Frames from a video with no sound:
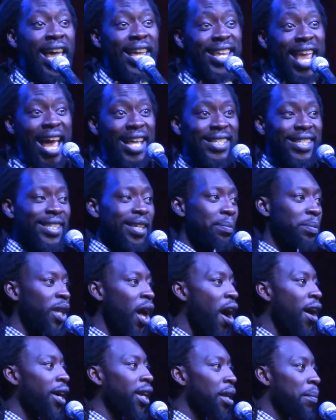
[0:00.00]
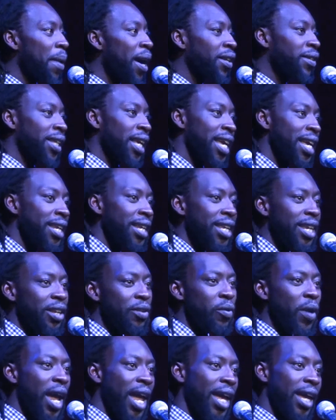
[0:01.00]
Yes, I'm talking about the
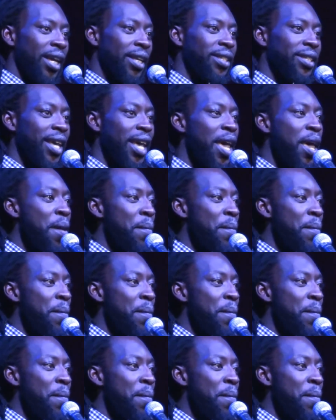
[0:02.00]
Indian raids.